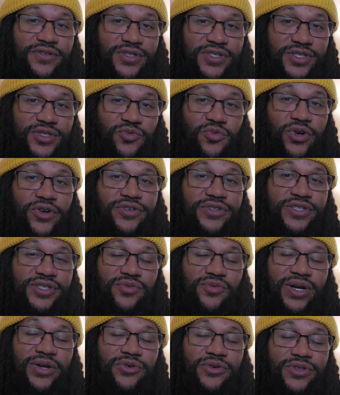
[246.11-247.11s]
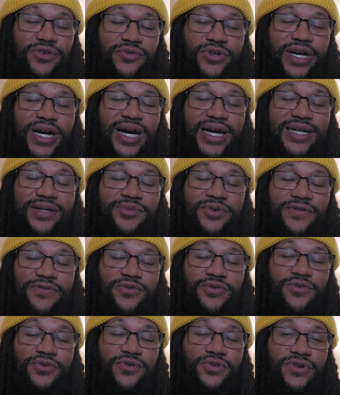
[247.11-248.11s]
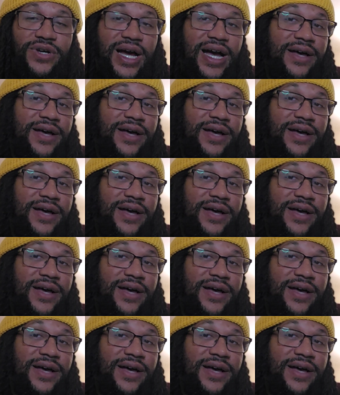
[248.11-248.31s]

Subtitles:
to square this away with Okada before